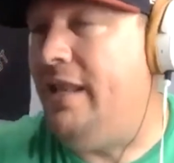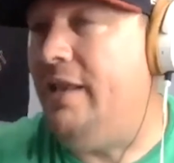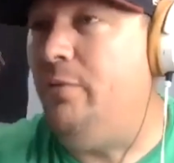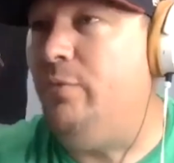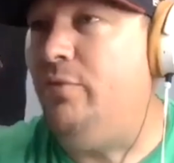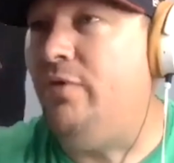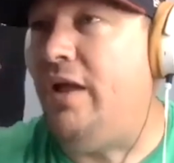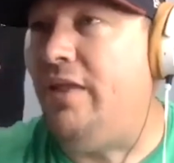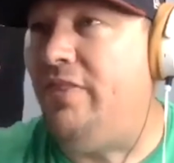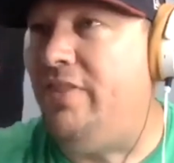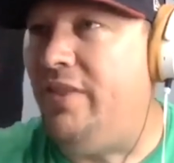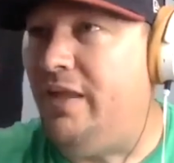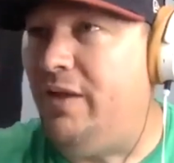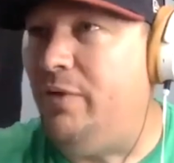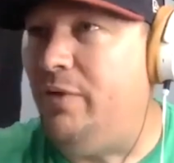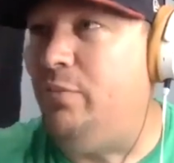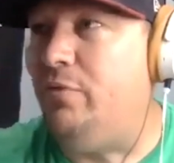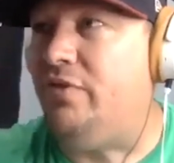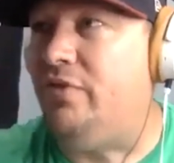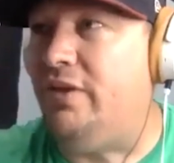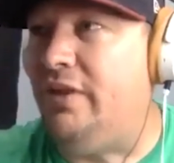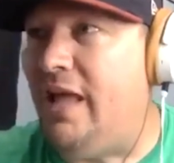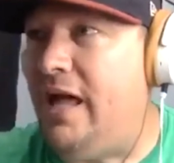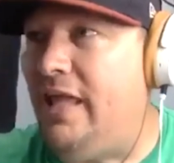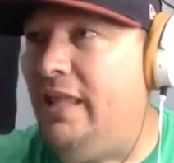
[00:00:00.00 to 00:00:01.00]
He was, I think he
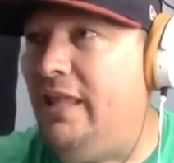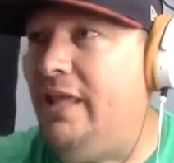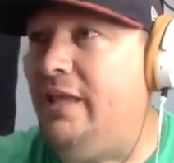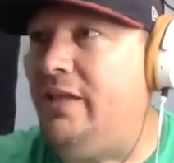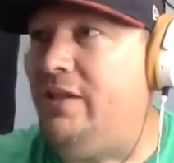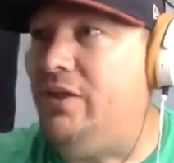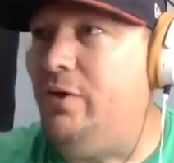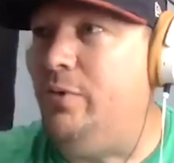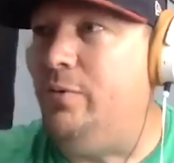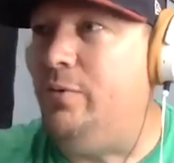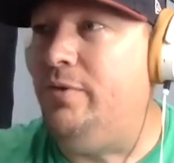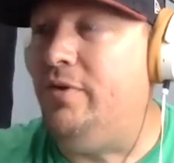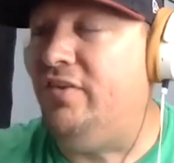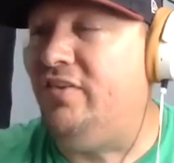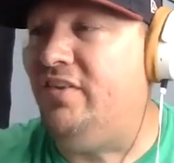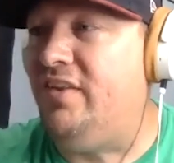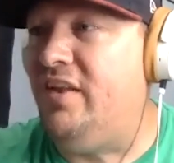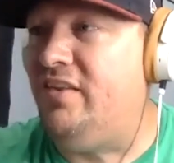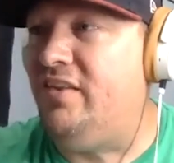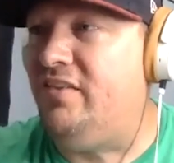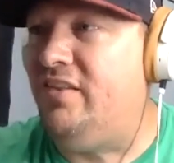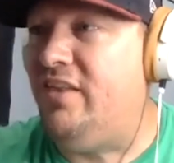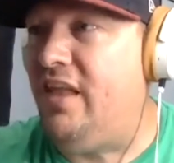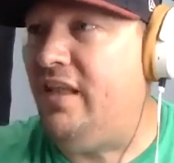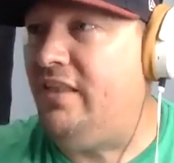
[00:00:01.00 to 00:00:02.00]
was a lot like you in the
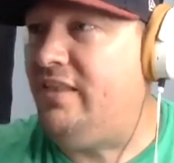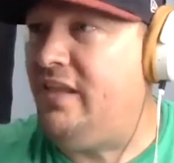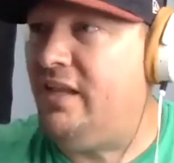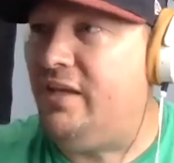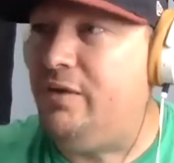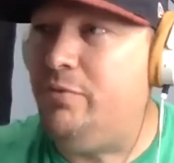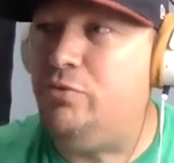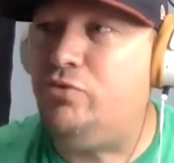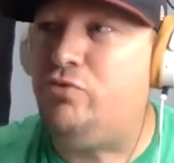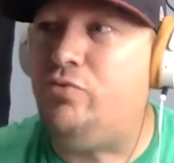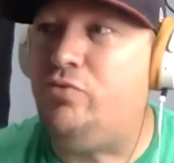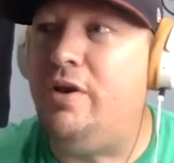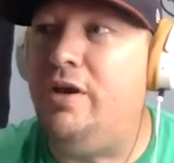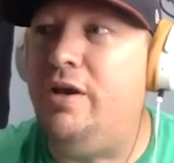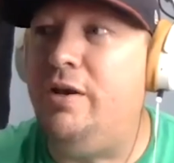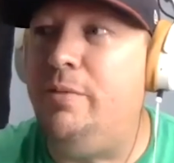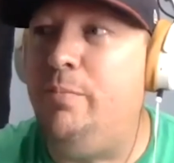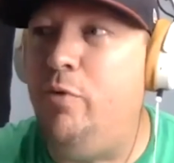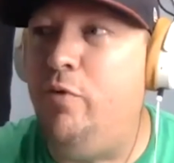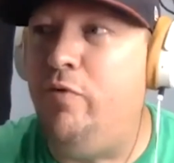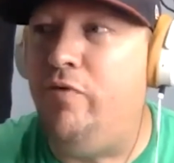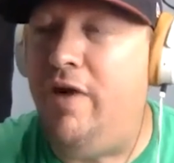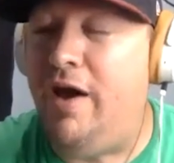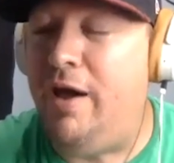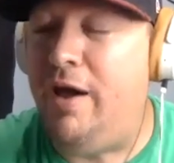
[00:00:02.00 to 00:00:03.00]
sense that I think he was ready to
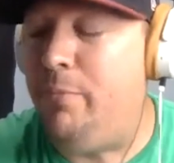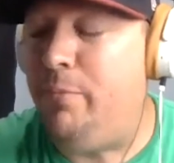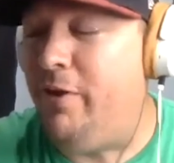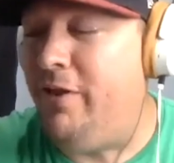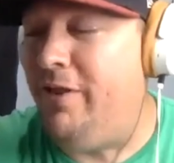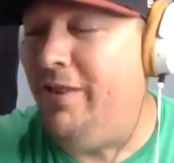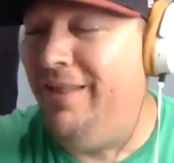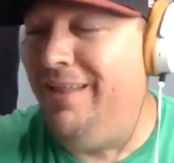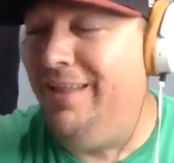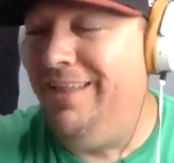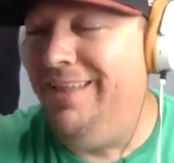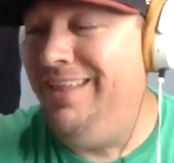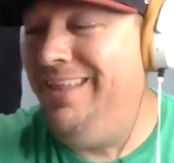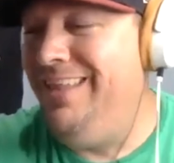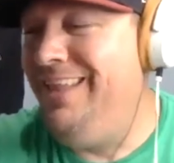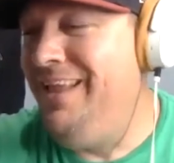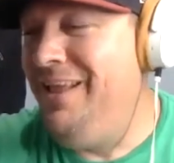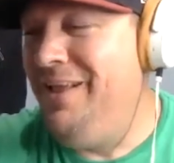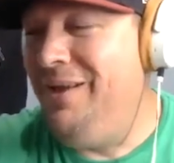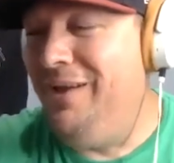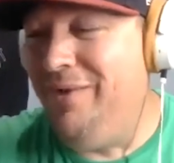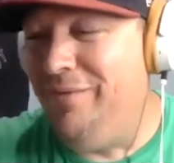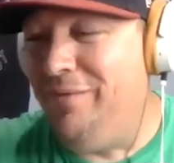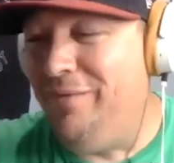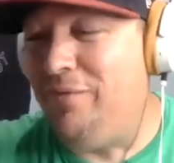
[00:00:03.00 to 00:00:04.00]
move on, but
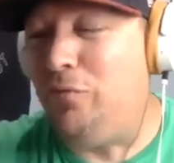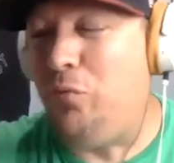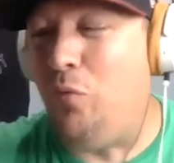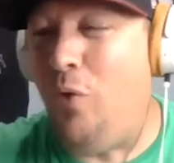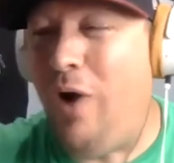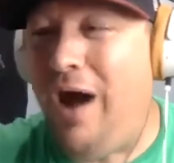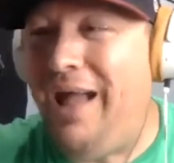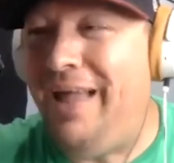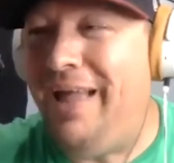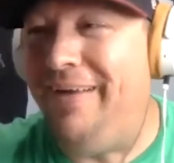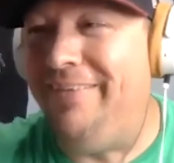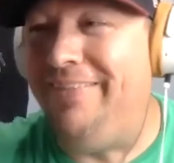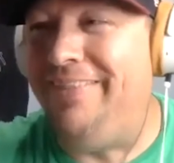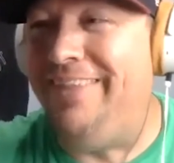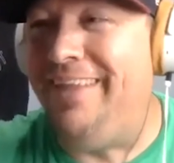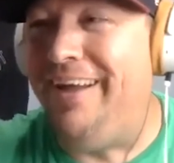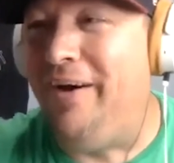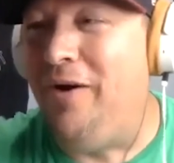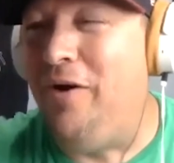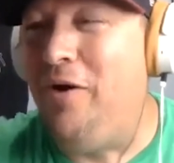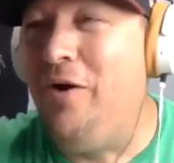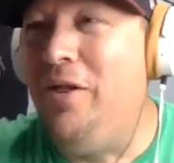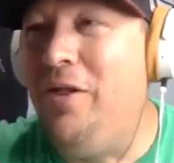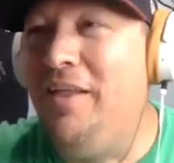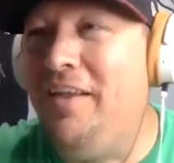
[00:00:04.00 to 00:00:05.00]
it was wild
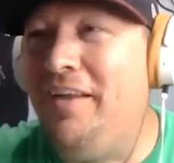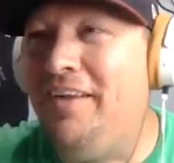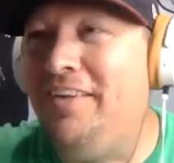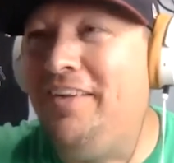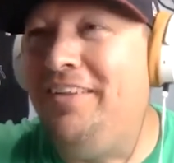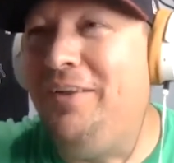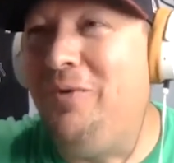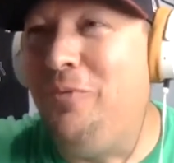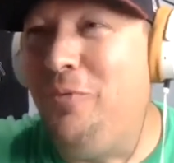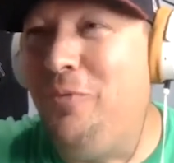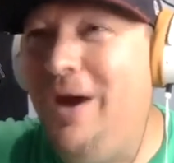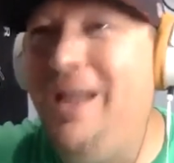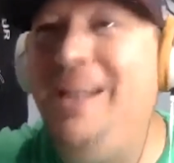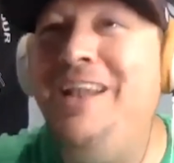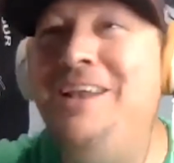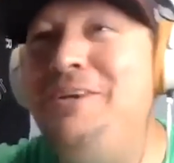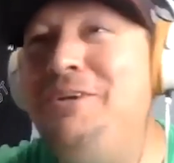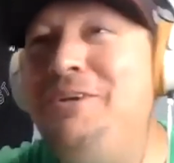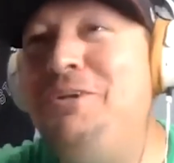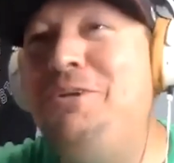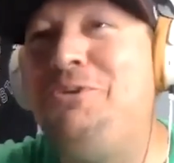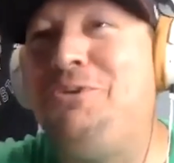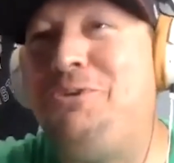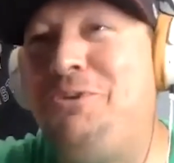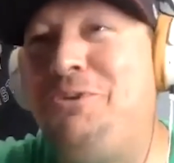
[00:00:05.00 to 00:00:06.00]
though because he went
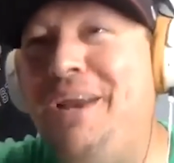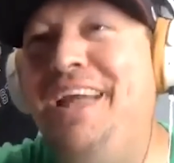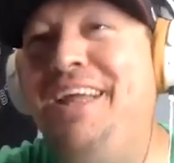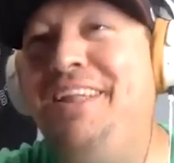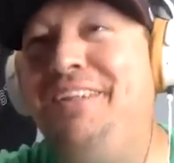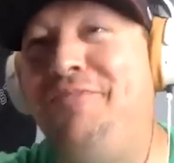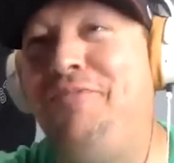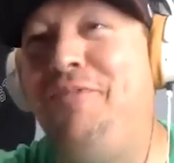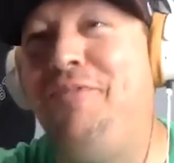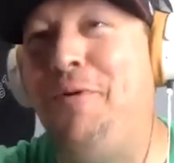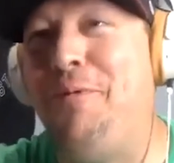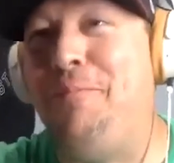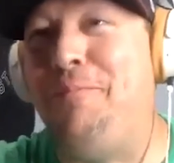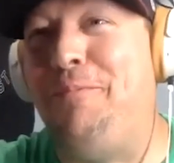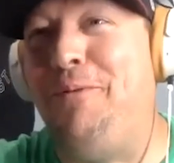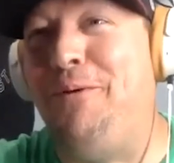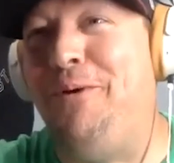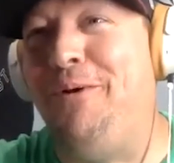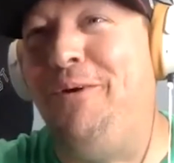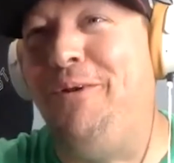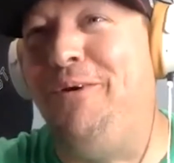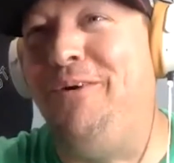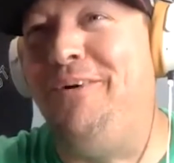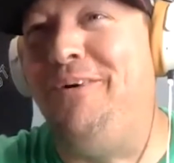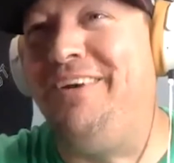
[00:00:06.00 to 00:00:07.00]
into the transfer
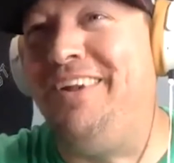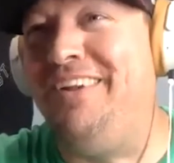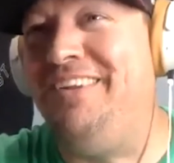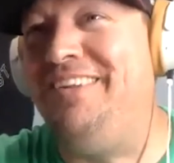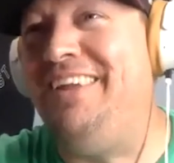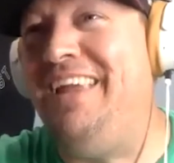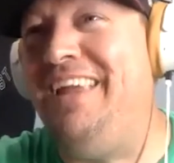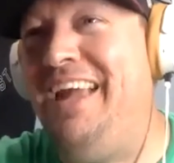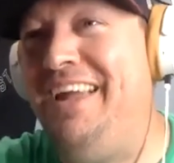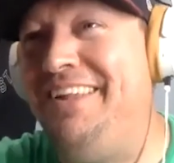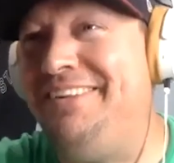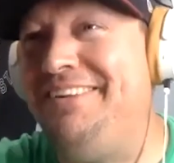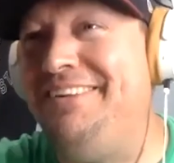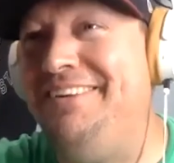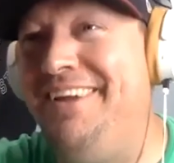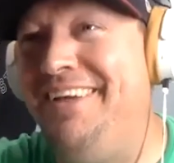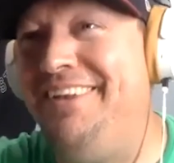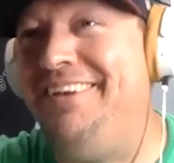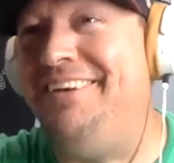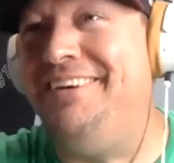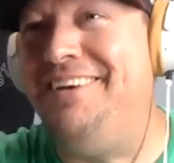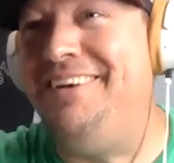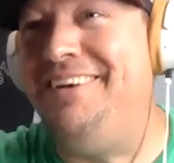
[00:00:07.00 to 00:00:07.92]
portal because he has another